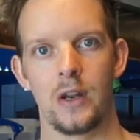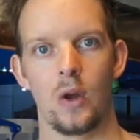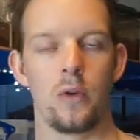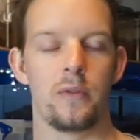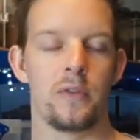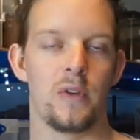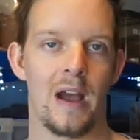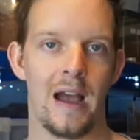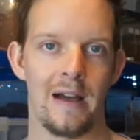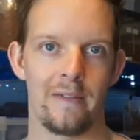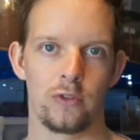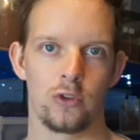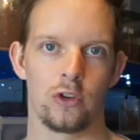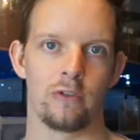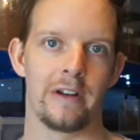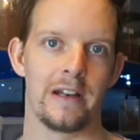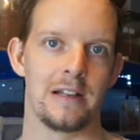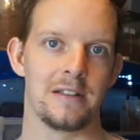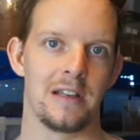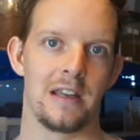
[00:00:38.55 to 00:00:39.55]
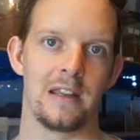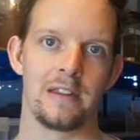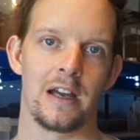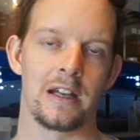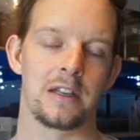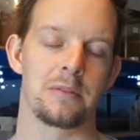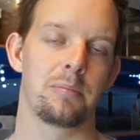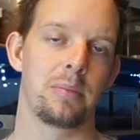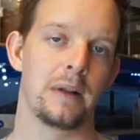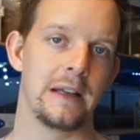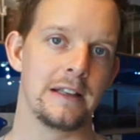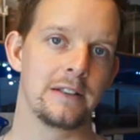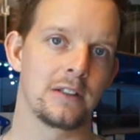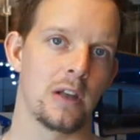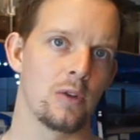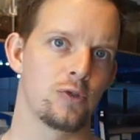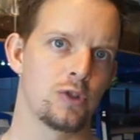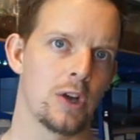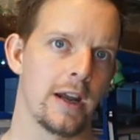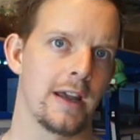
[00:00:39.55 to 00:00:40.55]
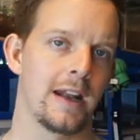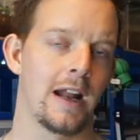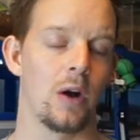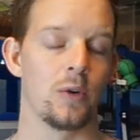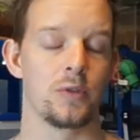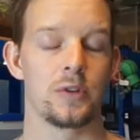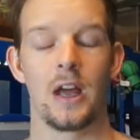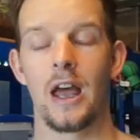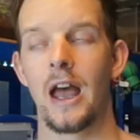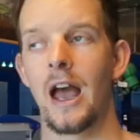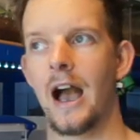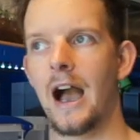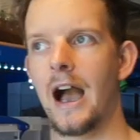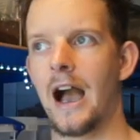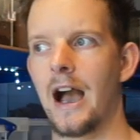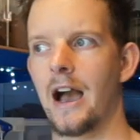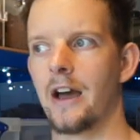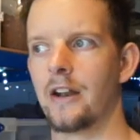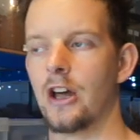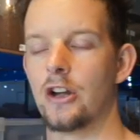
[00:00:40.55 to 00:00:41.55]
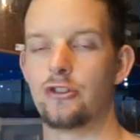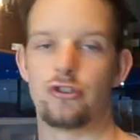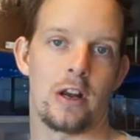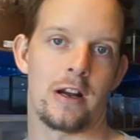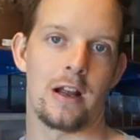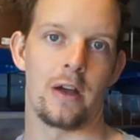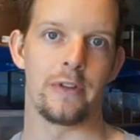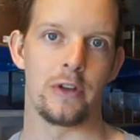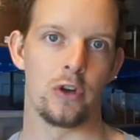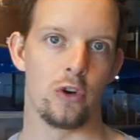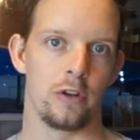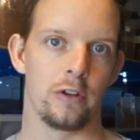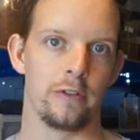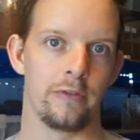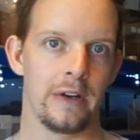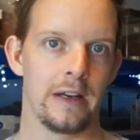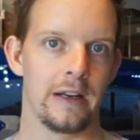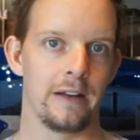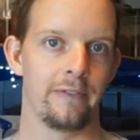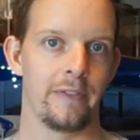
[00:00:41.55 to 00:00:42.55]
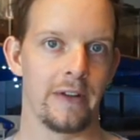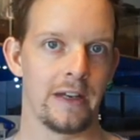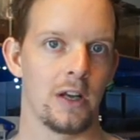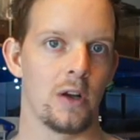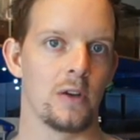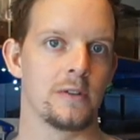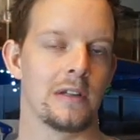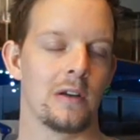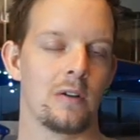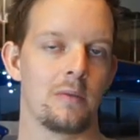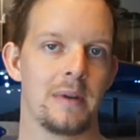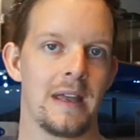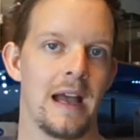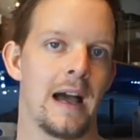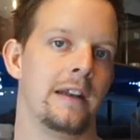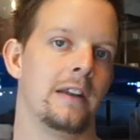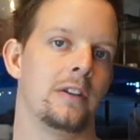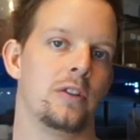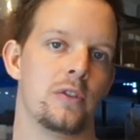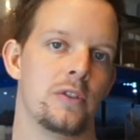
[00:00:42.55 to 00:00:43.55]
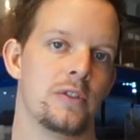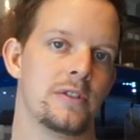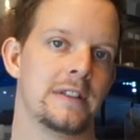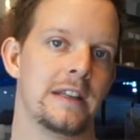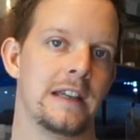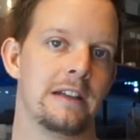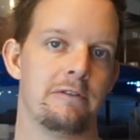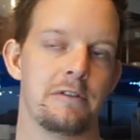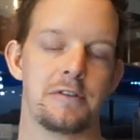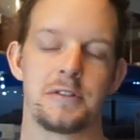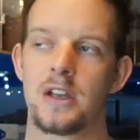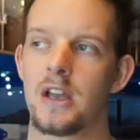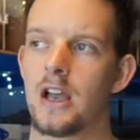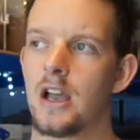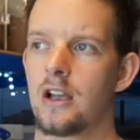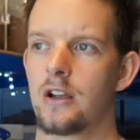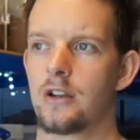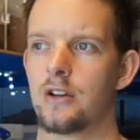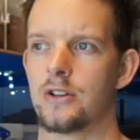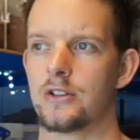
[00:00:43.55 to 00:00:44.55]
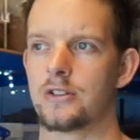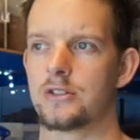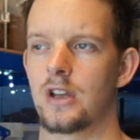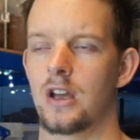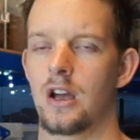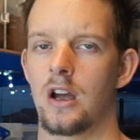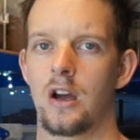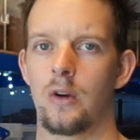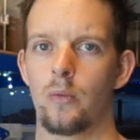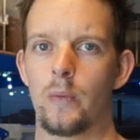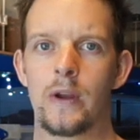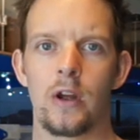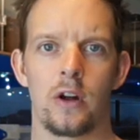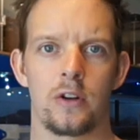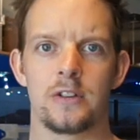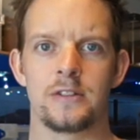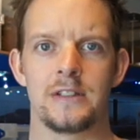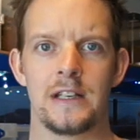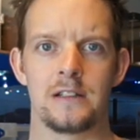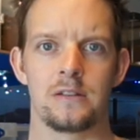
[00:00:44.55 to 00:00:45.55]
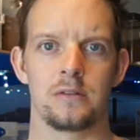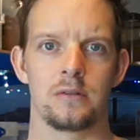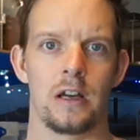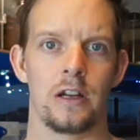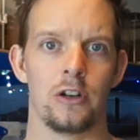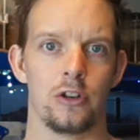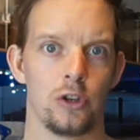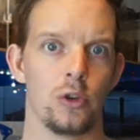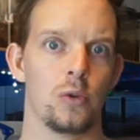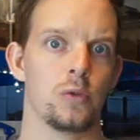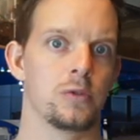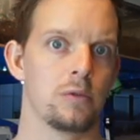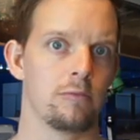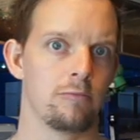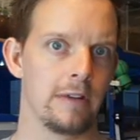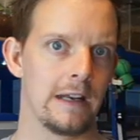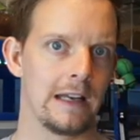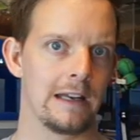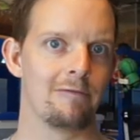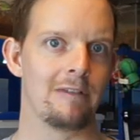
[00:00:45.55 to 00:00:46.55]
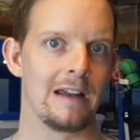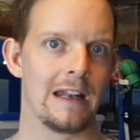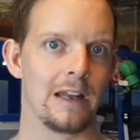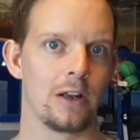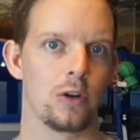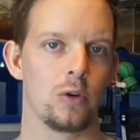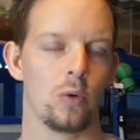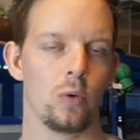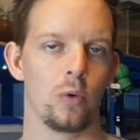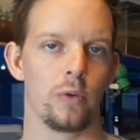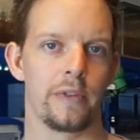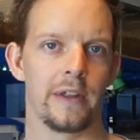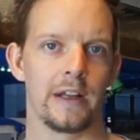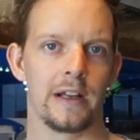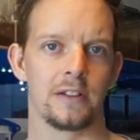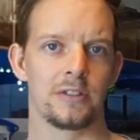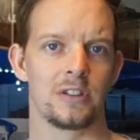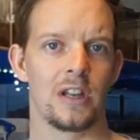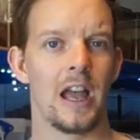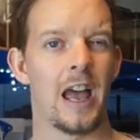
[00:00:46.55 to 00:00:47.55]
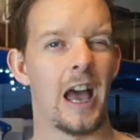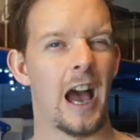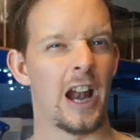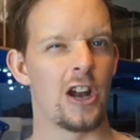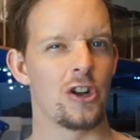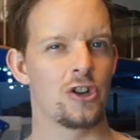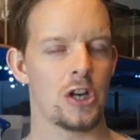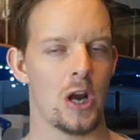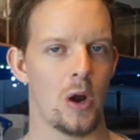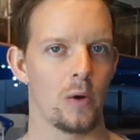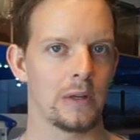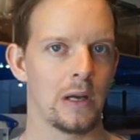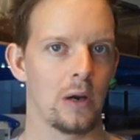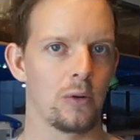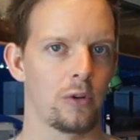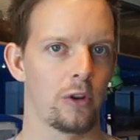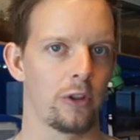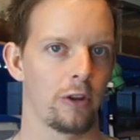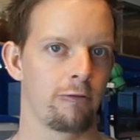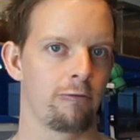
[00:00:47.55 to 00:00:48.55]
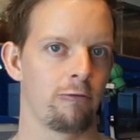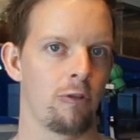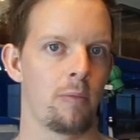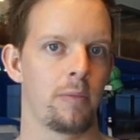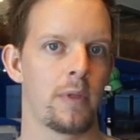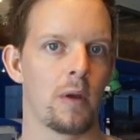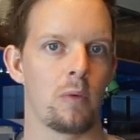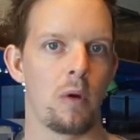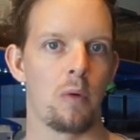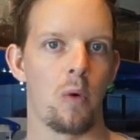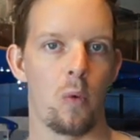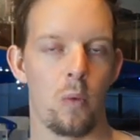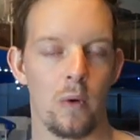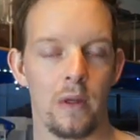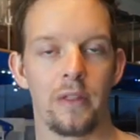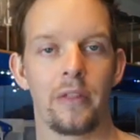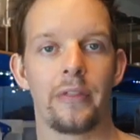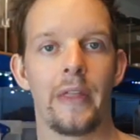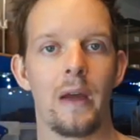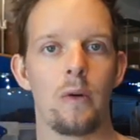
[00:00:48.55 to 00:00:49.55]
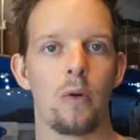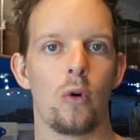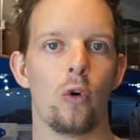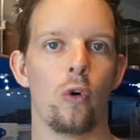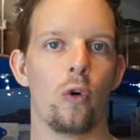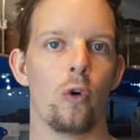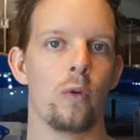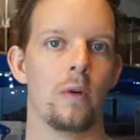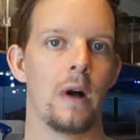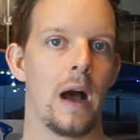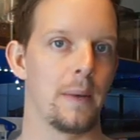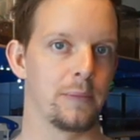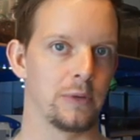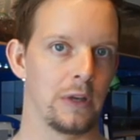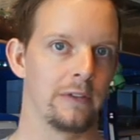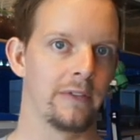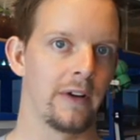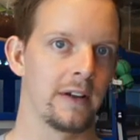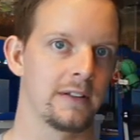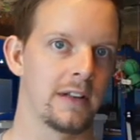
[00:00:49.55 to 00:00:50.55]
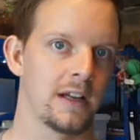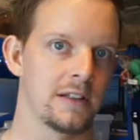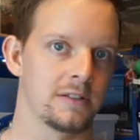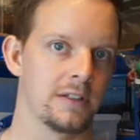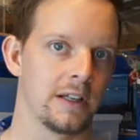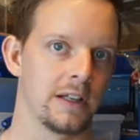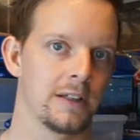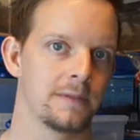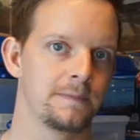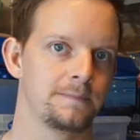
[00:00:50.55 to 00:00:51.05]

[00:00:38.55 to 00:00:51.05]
If you haven't already seen that, please go and check it out, and check out the other videos that will be added to the series, because we got to see and do some really cool things. And shout out to the group that we were with, they were all absolutely fantastic.